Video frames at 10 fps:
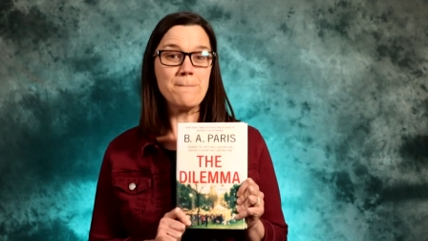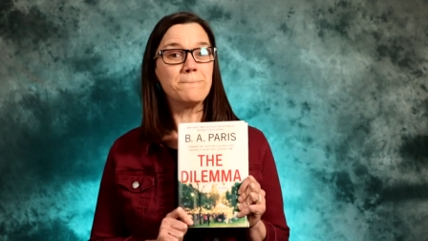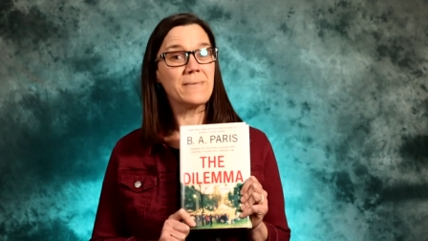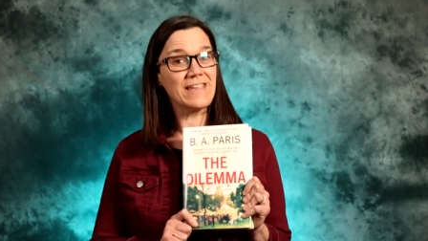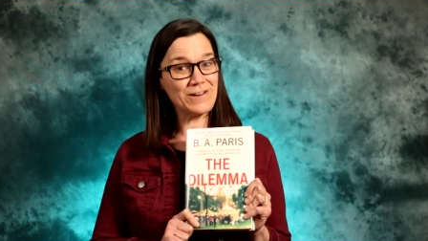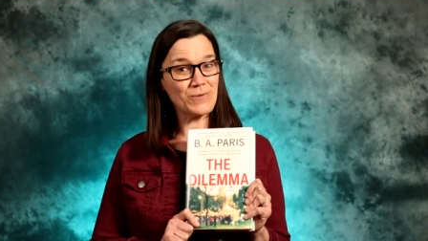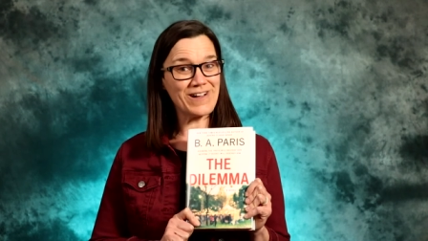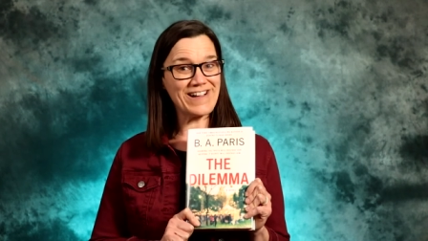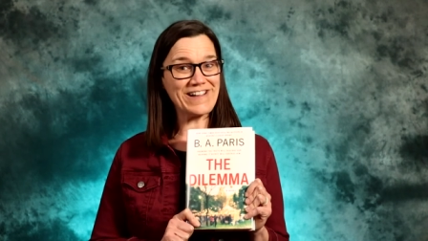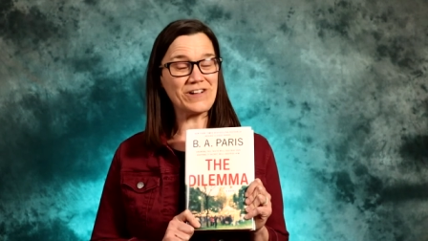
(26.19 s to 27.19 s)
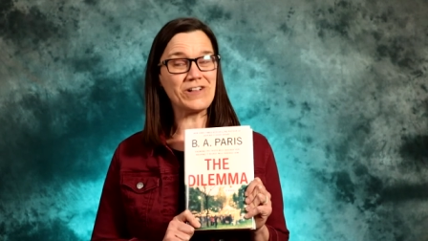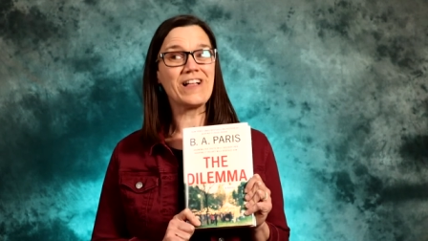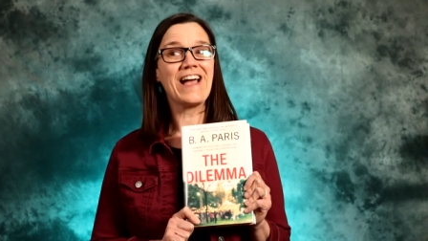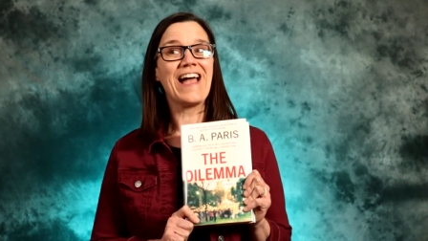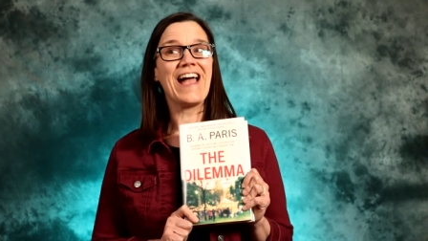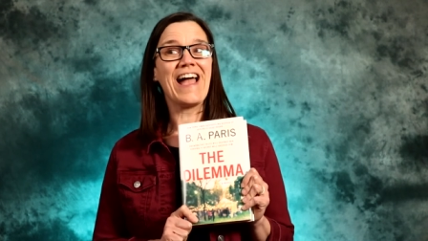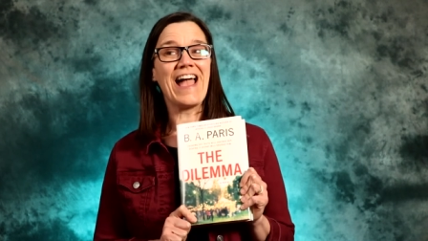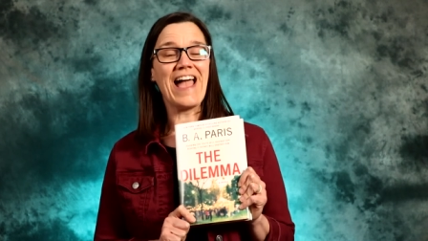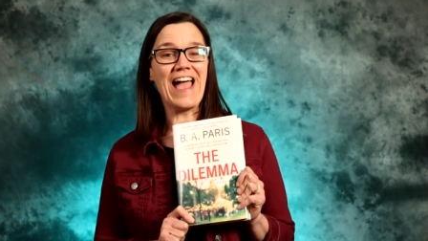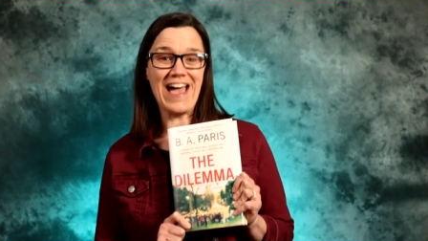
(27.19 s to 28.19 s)
Meanwhile,
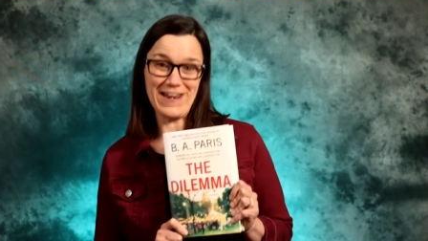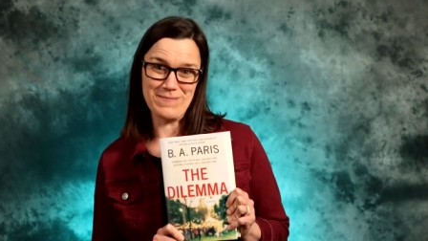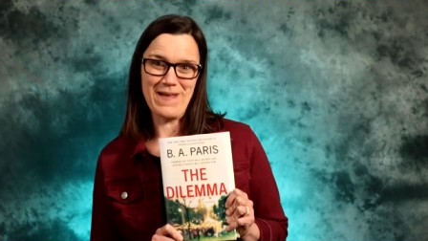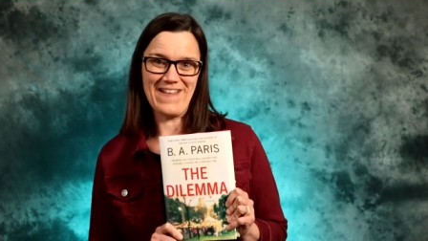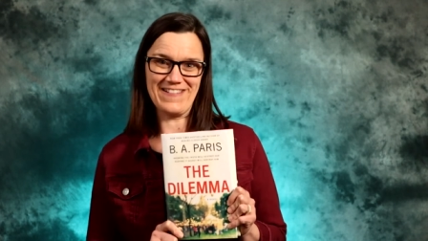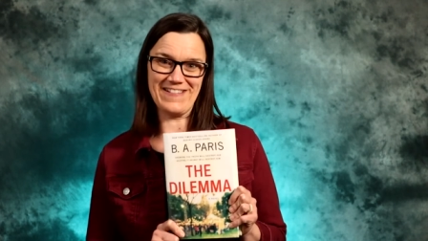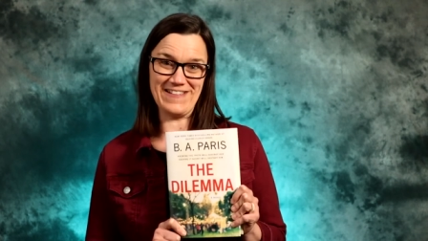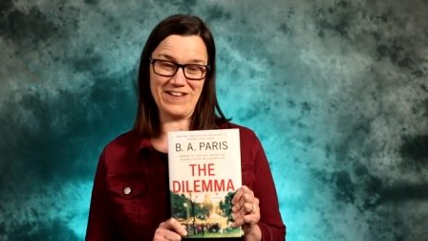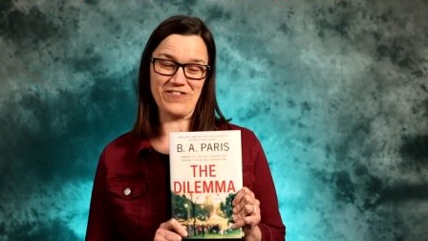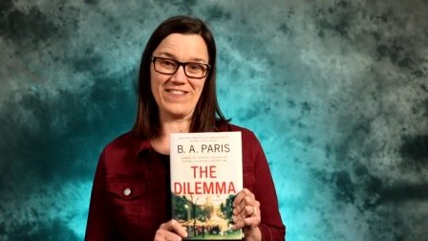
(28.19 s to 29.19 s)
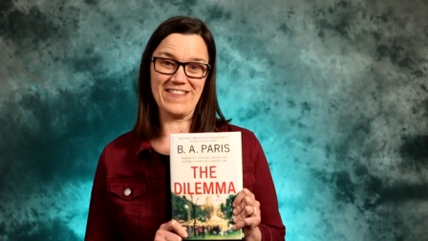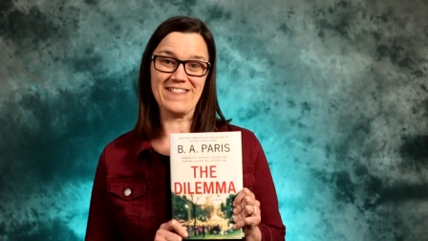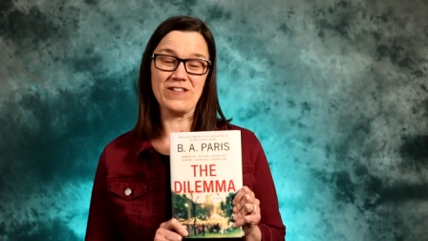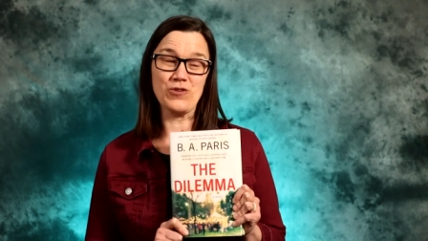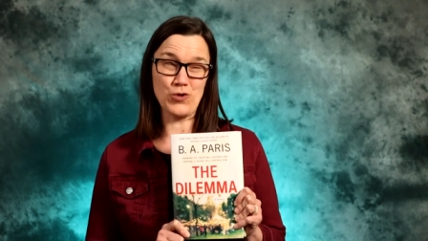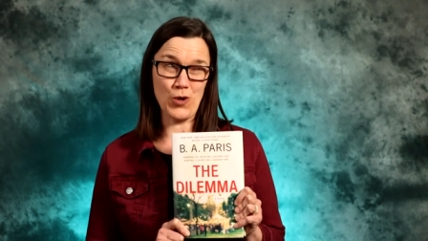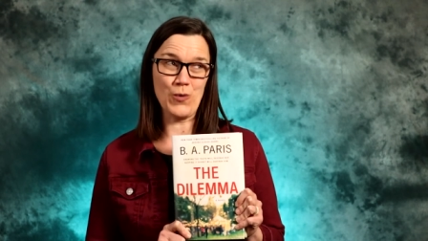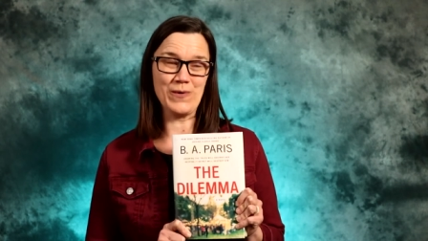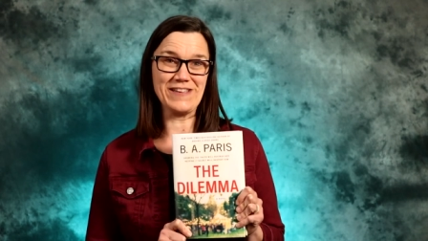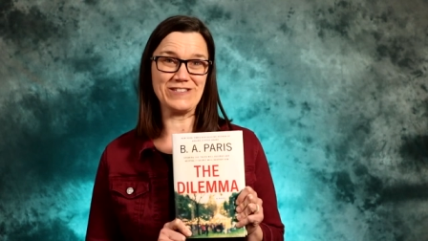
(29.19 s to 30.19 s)
Adam has a secret that's
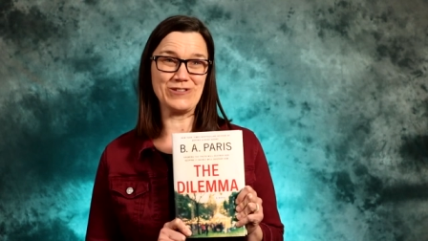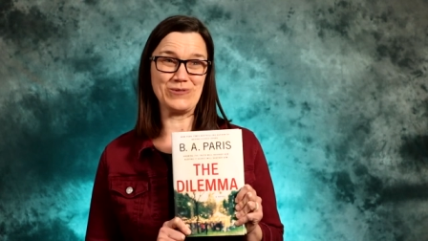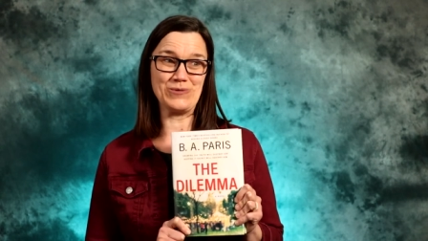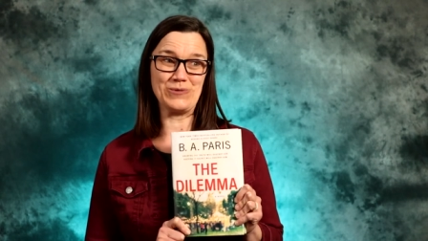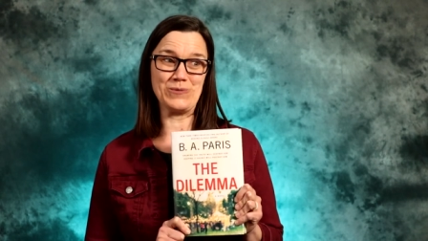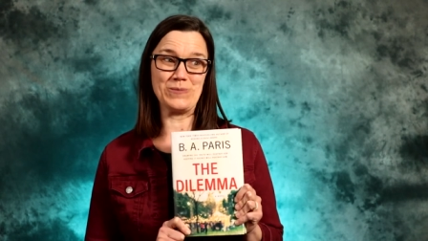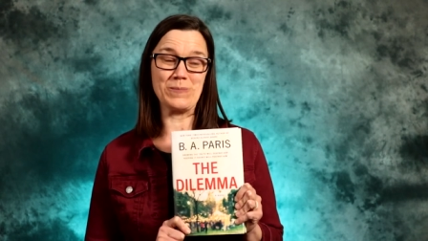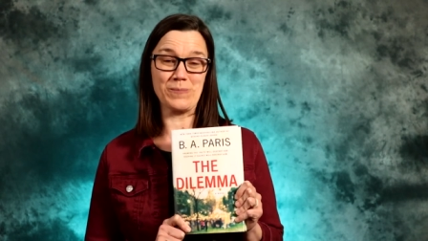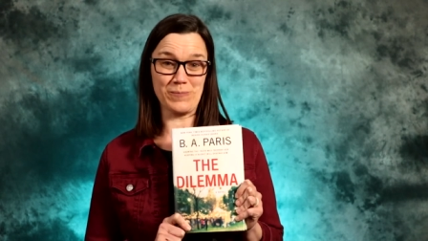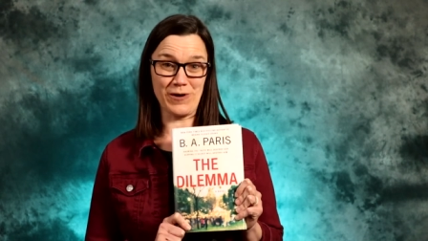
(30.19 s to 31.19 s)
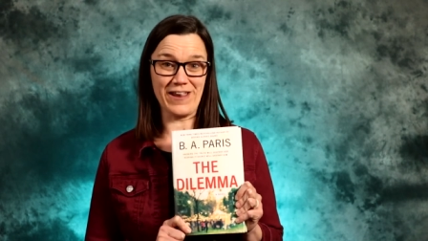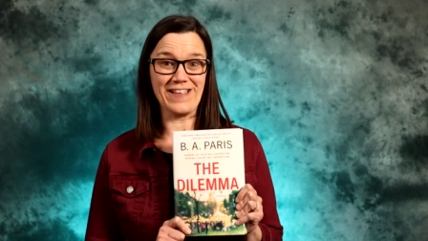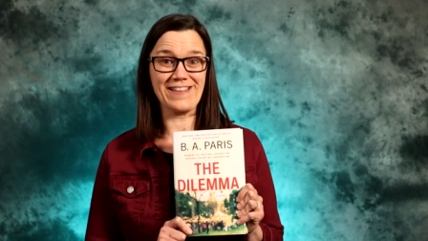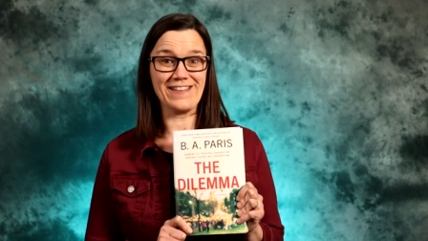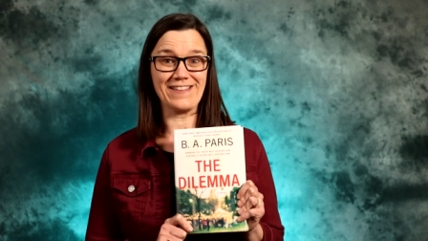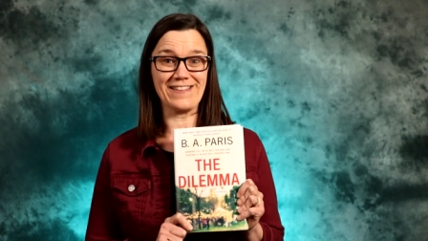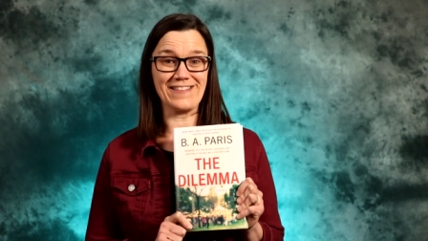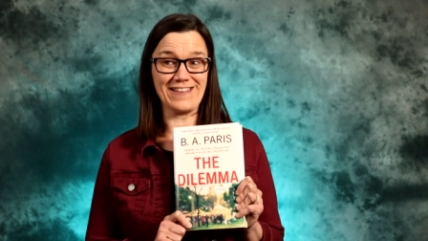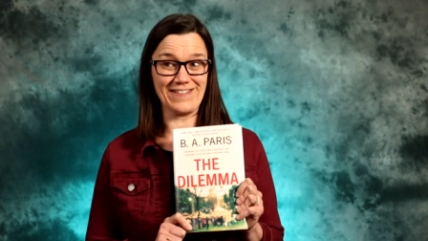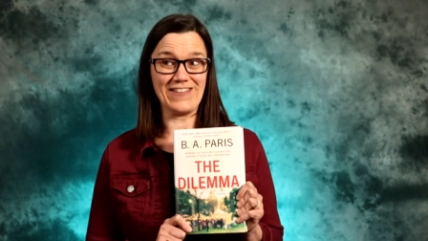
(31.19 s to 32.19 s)
going to break
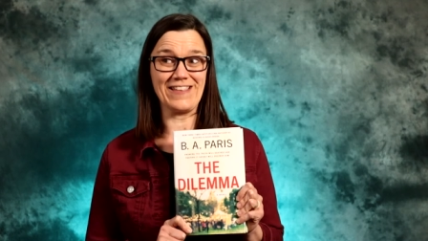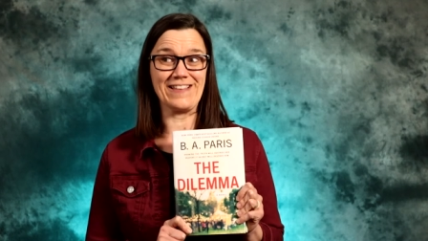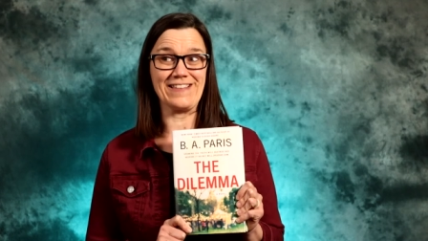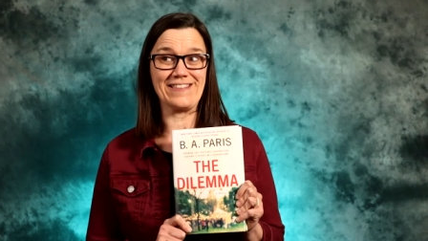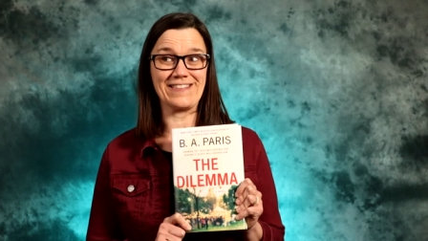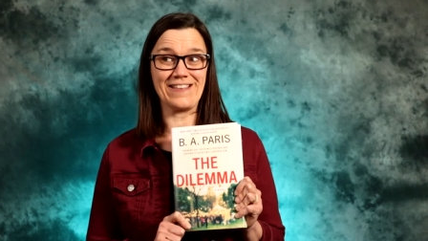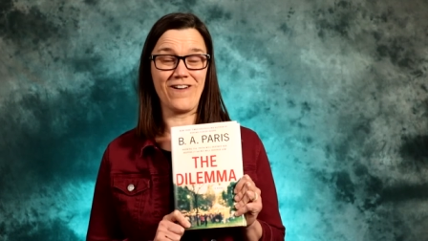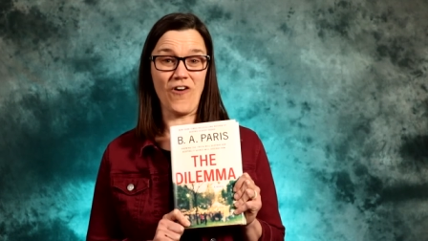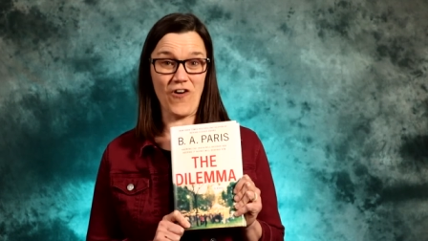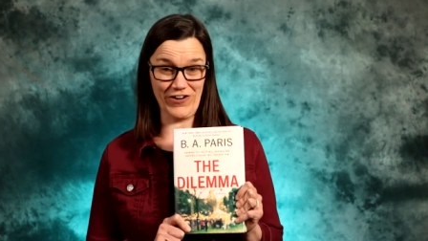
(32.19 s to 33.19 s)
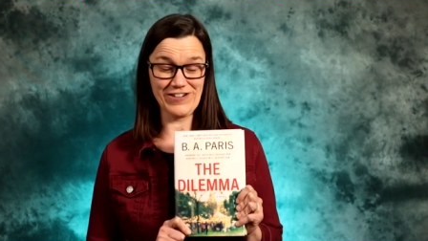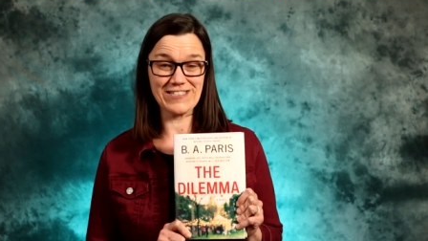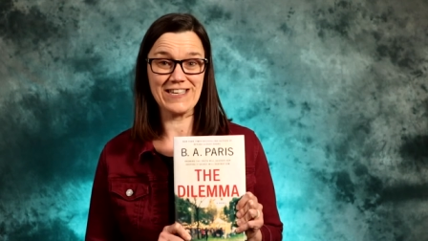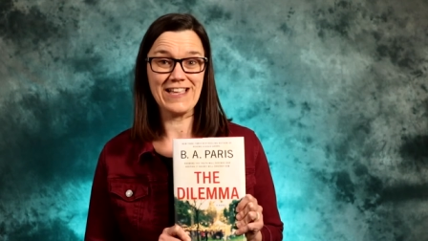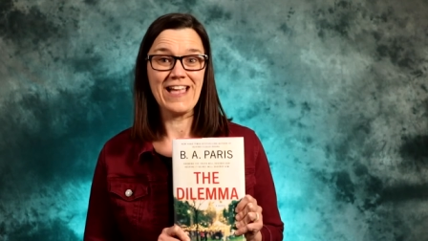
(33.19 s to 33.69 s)
Livia's heart.